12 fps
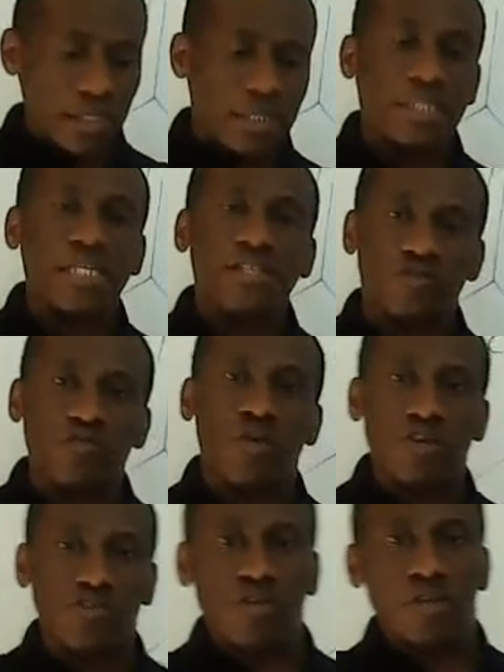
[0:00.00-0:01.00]

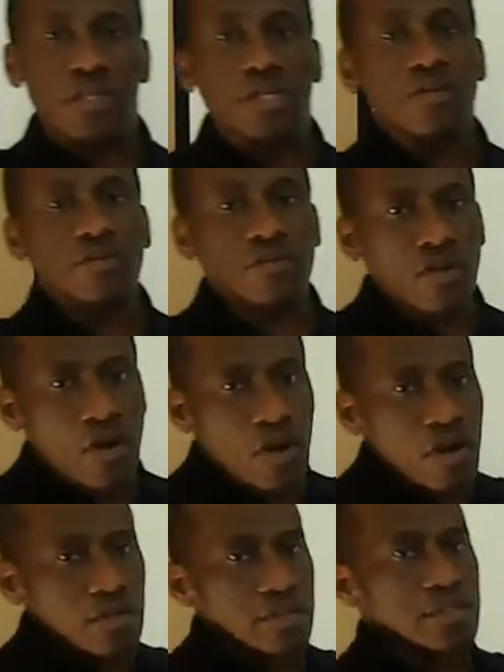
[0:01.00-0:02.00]
situation, the root
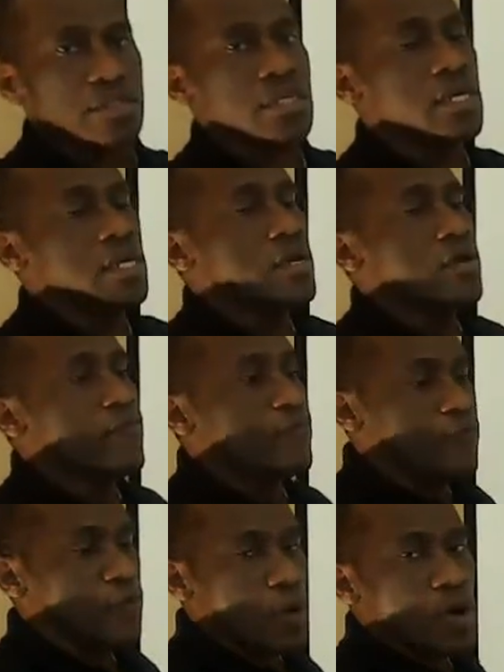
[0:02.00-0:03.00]
cause
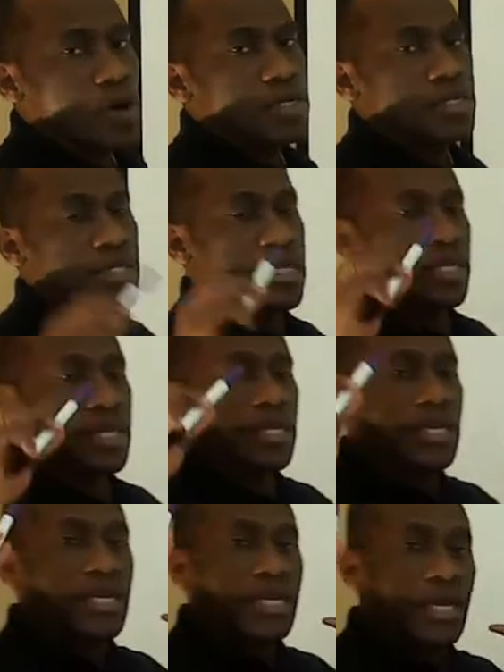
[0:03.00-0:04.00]
for the
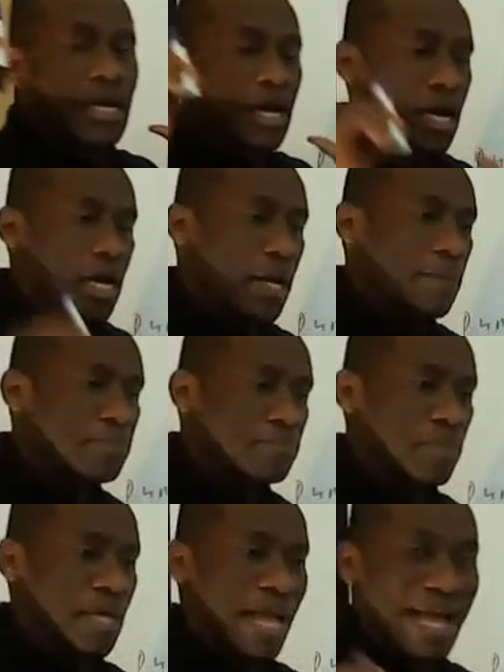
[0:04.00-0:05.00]

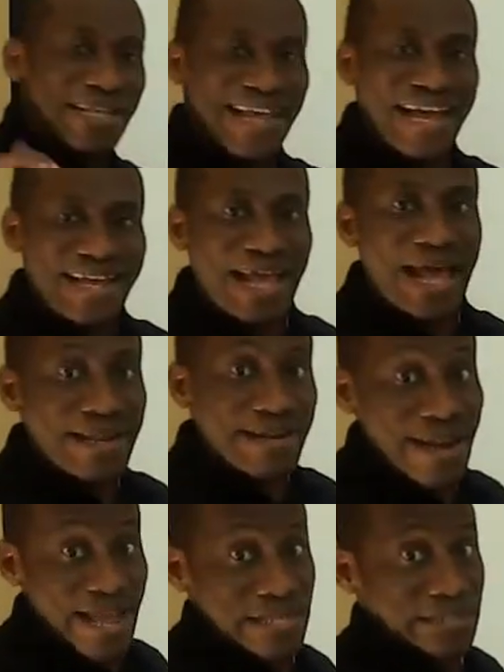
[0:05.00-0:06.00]
cardiac
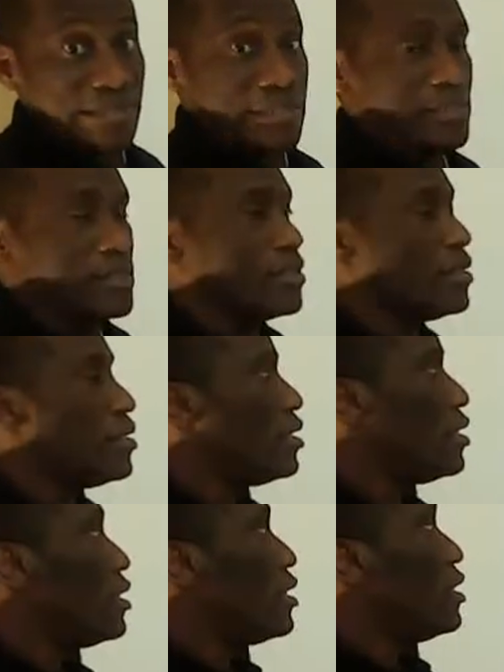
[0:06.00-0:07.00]
arrest
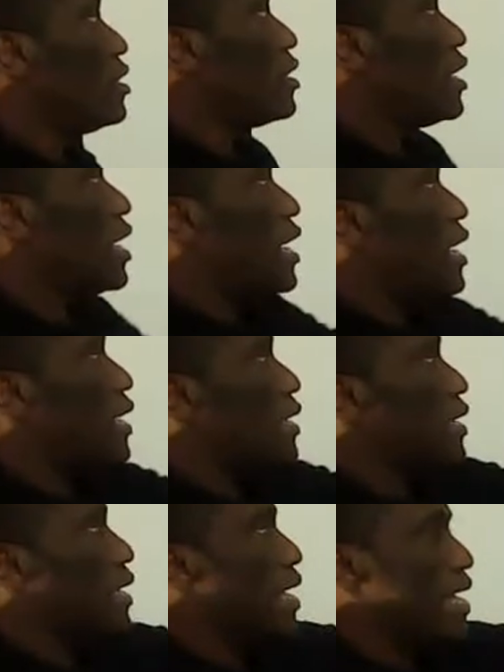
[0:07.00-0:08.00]

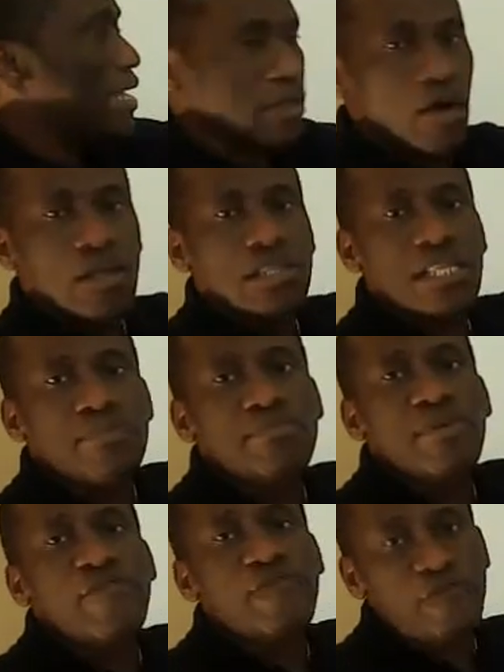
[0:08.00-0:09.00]
can only
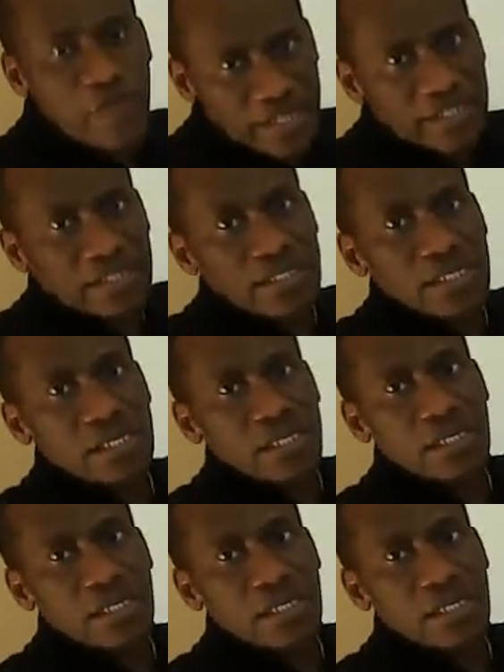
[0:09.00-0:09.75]
be fixed